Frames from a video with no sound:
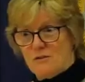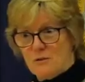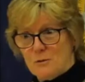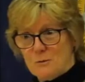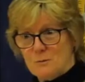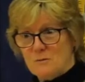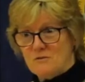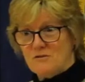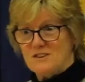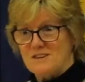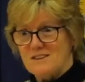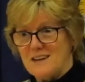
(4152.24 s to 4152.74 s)

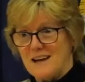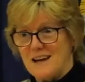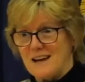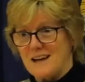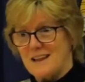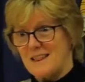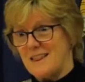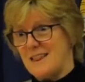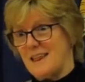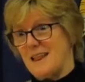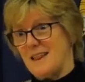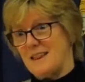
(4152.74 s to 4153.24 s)
form of attack
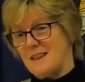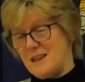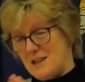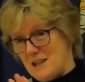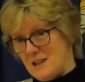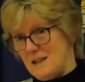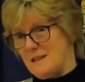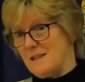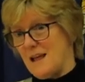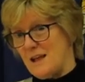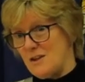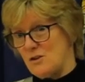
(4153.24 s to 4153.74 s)
and says
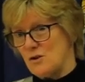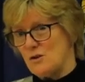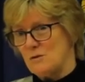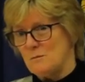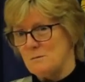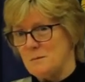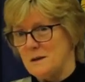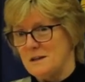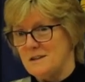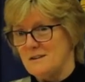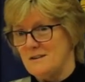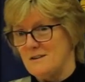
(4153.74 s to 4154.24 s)
they
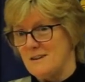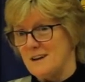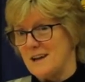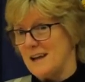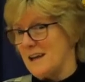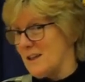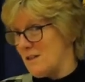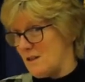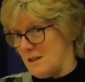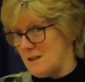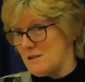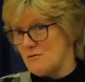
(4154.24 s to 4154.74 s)
should be doing
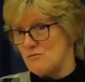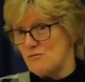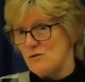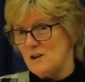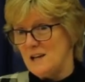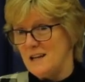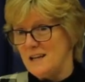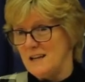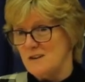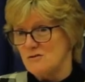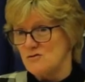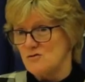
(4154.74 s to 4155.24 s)
it. It's
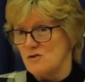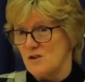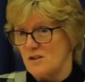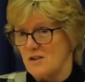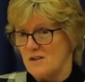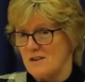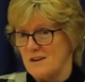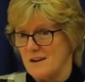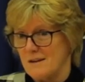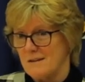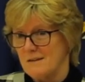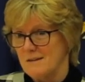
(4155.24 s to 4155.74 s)
really
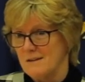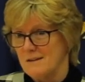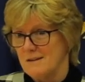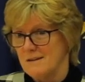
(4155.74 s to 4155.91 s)
interesting.